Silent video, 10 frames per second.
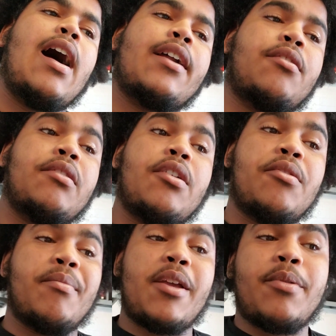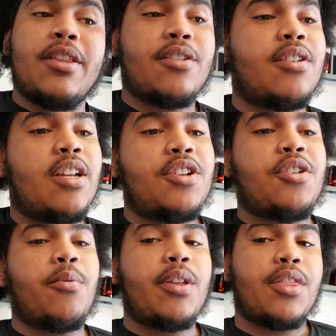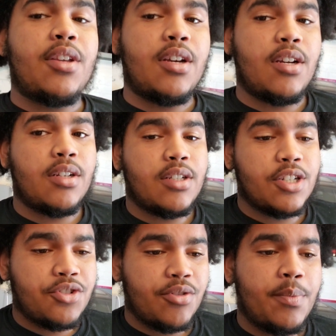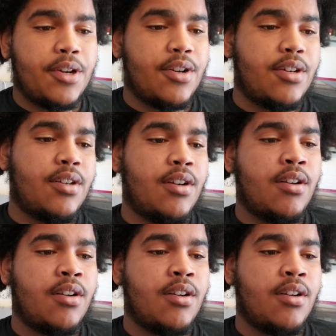I don't know, maybe there's an issue with the distributor